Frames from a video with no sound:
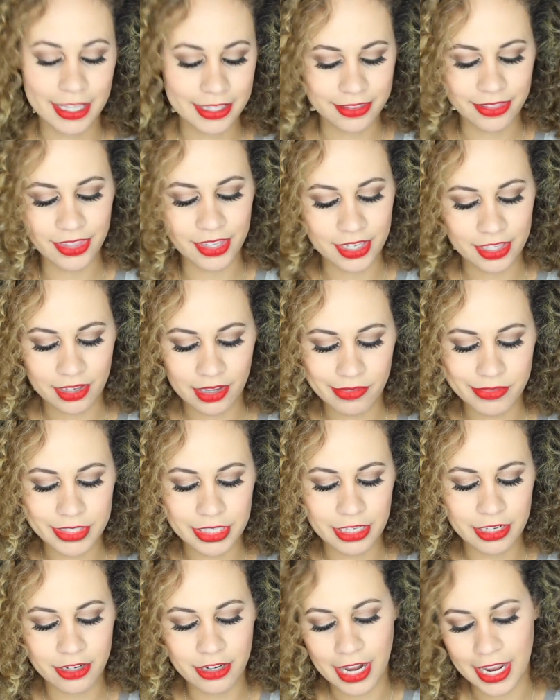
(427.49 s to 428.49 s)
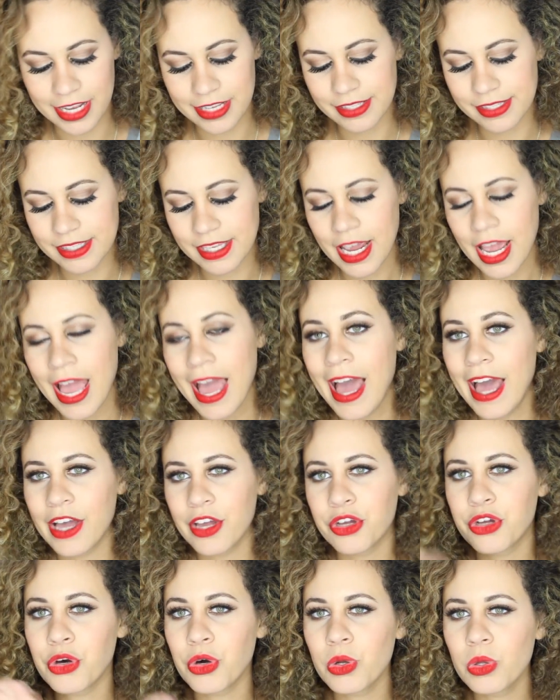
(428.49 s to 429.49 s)
I think it gives you a nice
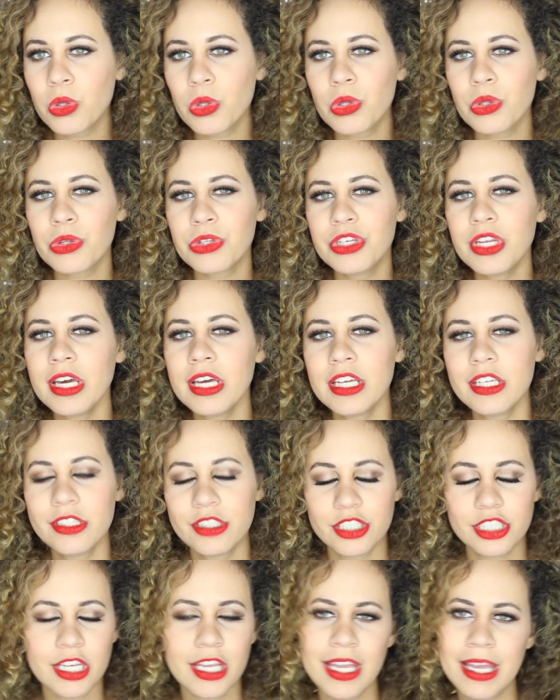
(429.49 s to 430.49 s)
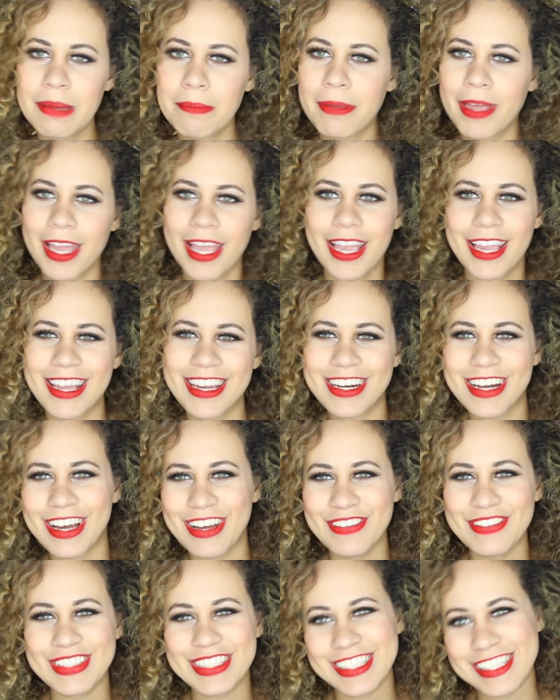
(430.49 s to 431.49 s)
gold champagne
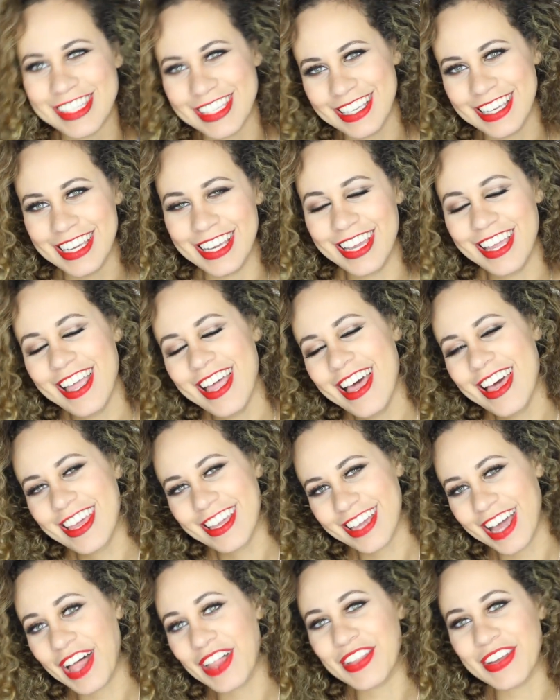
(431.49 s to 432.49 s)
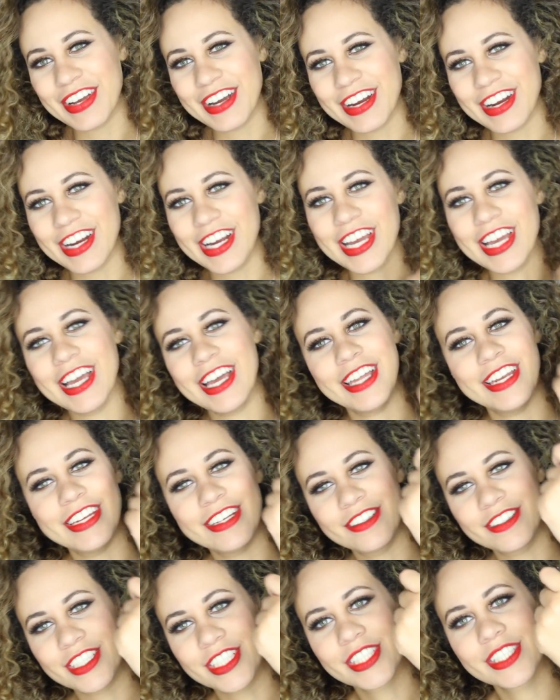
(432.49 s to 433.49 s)
obviously color, and
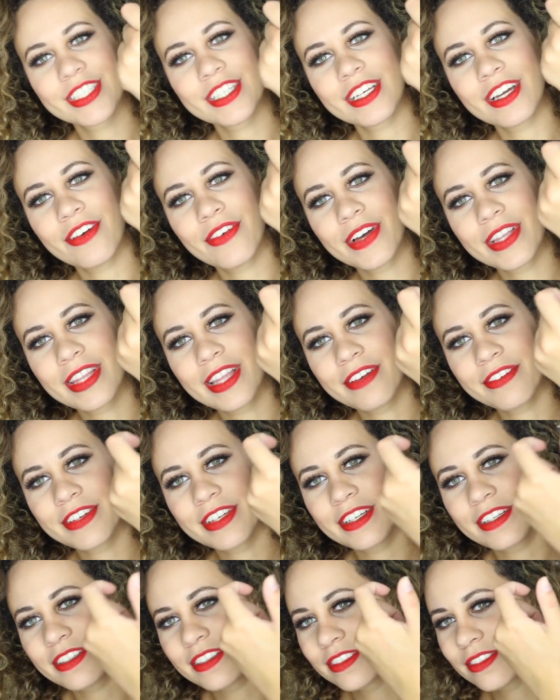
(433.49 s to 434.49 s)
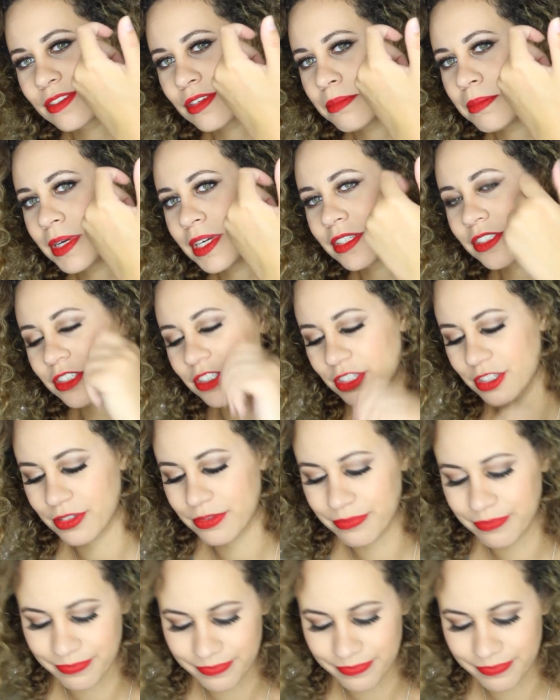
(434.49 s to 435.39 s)
it just, oh, I love it so much.